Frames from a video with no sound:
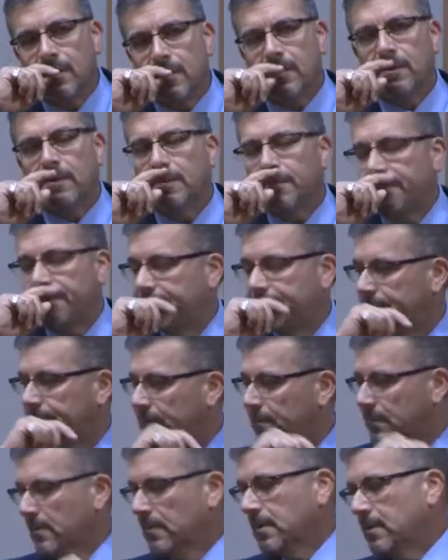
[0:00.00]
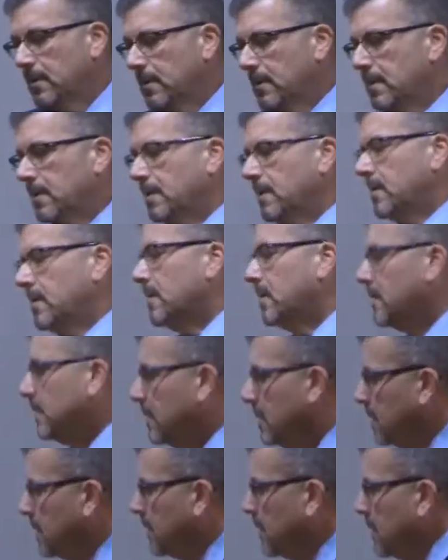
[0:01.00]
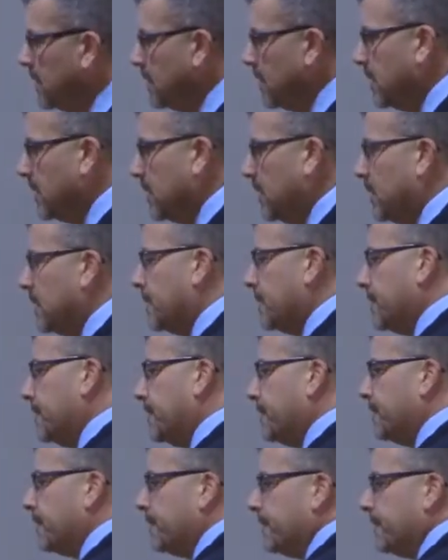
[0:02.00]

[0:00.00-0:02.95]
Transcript: [no speech]